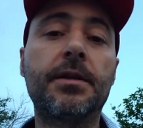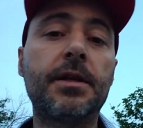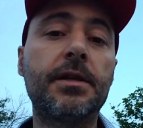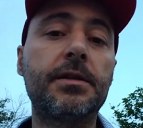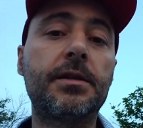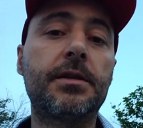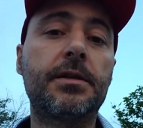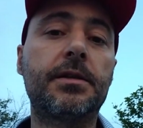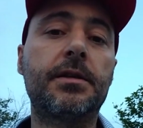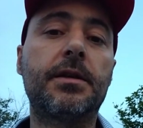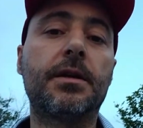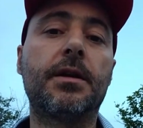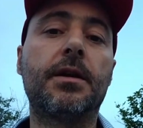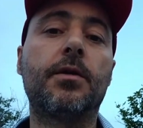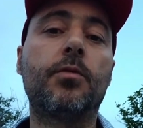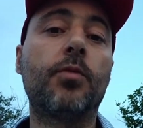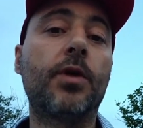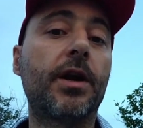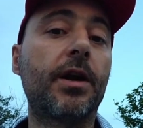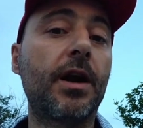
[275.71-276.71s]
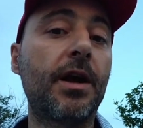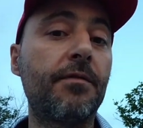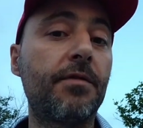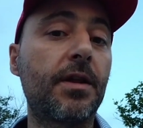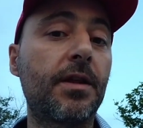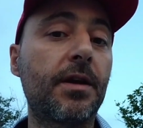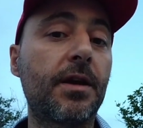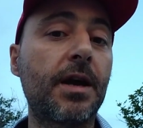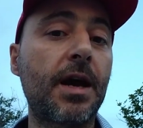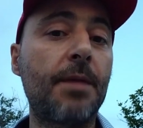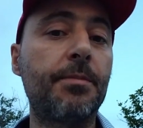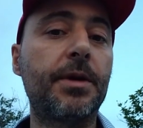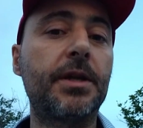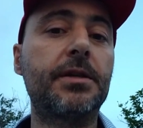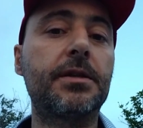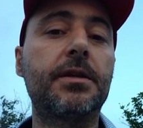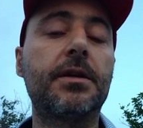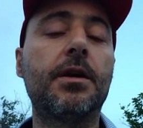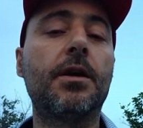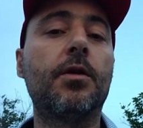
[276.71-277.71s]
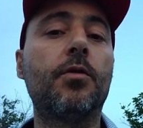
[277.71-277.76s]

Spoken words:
This is where everything happens,